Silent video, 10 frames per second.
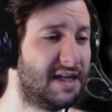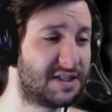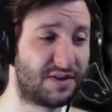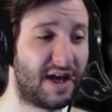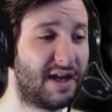
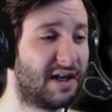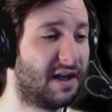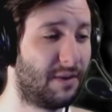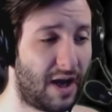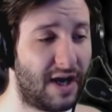So that
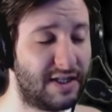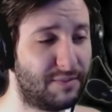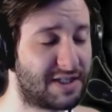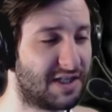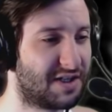I think
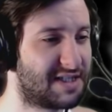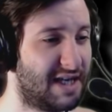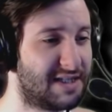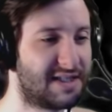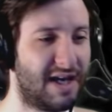makes a lot of sense.